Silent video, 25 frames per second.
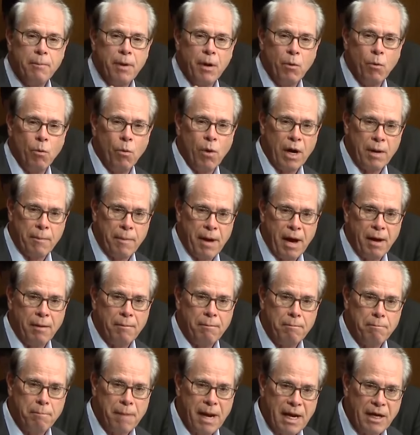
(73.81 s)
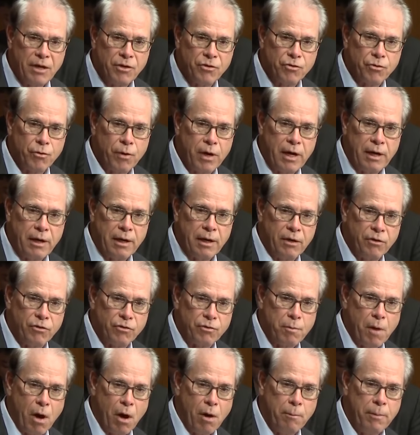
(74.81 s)
But what about Main Street and
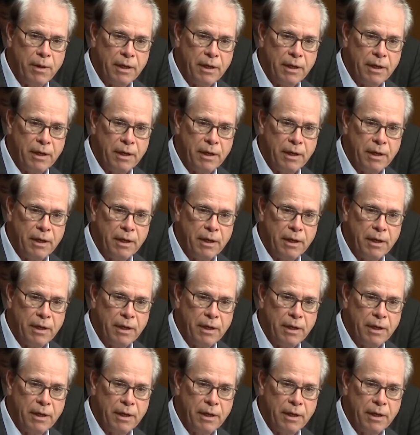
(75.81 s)
small